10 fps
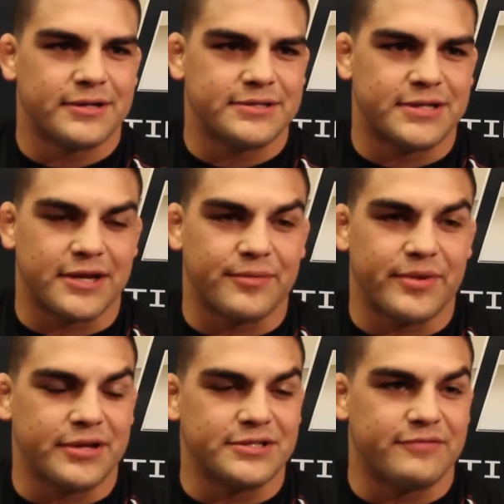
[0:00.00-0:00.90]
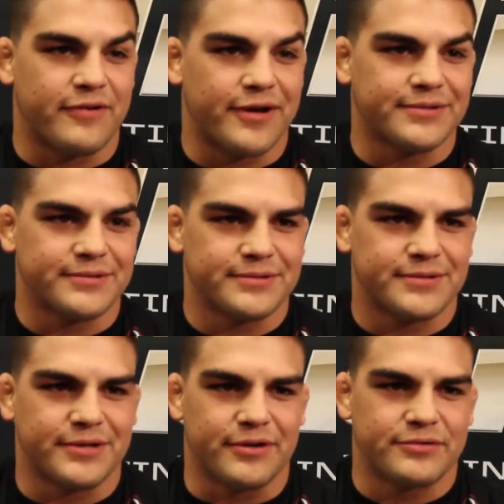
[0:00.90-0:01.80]
It's not going to be an easy fight,
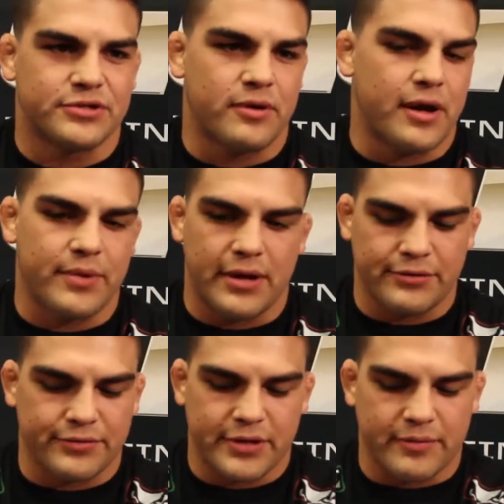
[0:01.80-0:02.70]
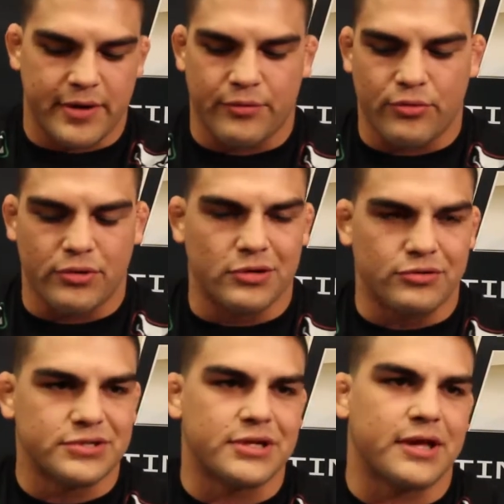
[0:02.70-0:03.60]
you know. So I don't think about
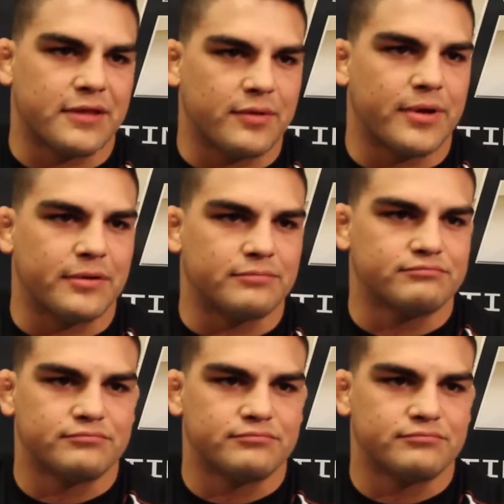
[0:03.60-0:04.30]
losing. I think about